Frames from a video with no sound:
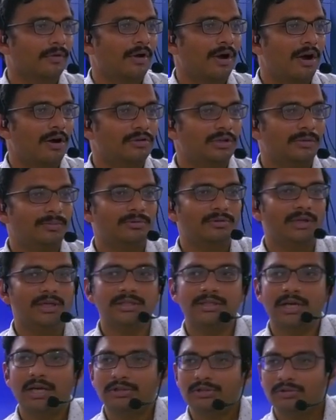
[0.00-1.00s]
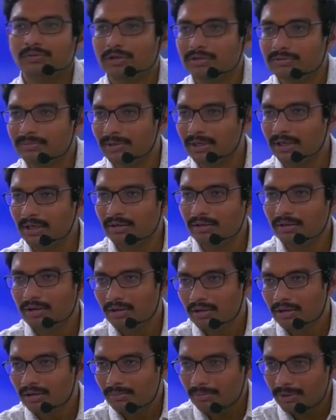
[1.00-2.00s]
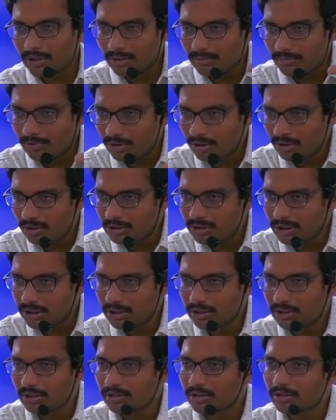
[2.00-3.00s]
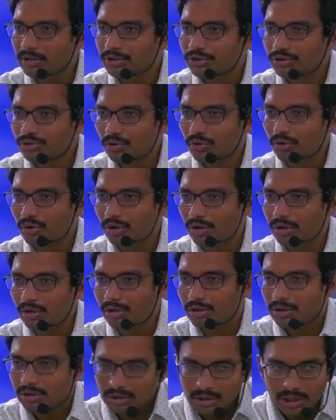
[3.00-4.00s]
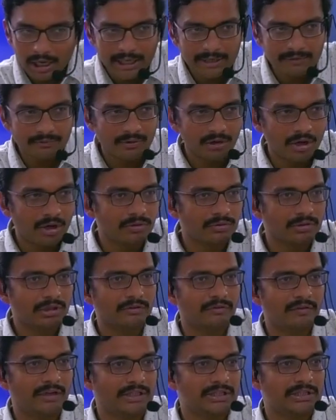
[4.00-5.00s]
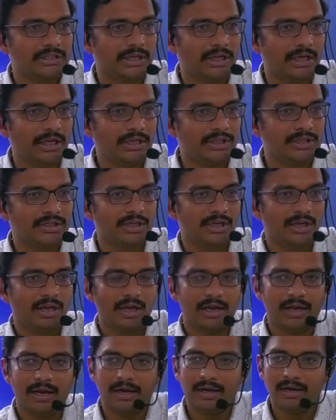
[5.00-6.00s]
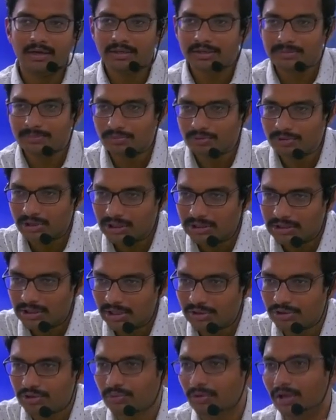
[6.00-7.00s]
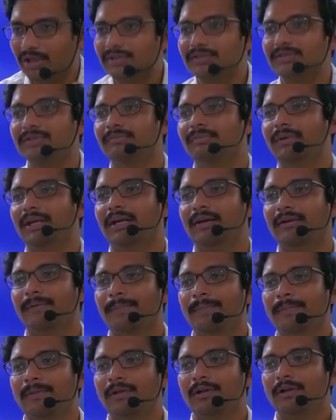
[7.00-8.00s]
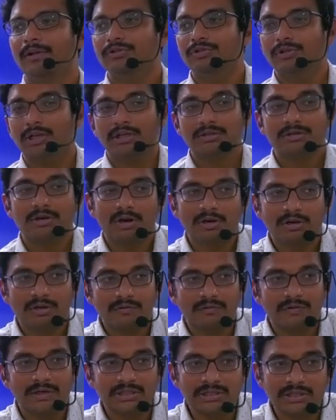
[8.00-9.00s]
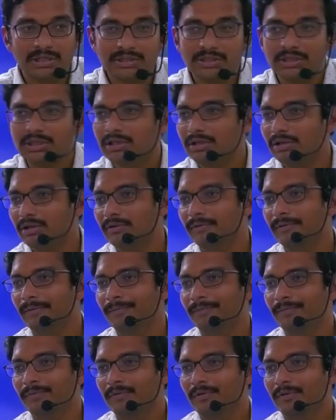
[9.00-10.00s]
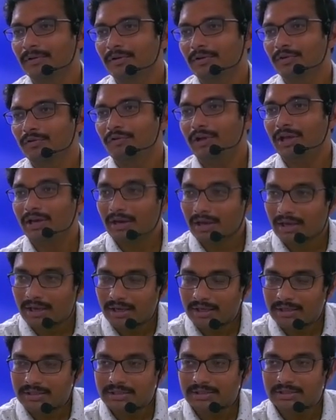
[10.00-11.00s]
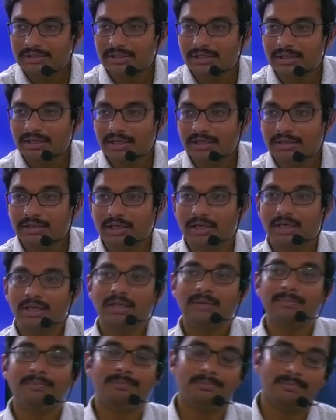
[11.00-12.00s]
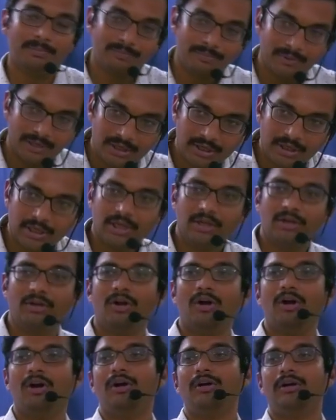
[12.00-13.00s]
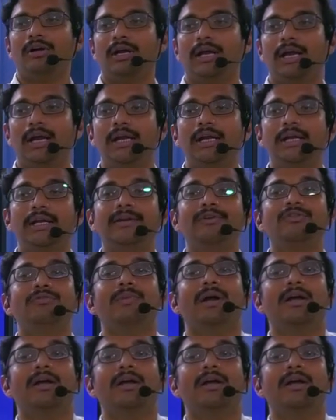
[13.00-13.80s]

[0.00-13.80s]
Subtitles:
How the Buddha statue was made? Big monolithic stone carved out the wastage and Buddha statue was made. So there is a lot of wastage here. Whereas in 3D printing or additive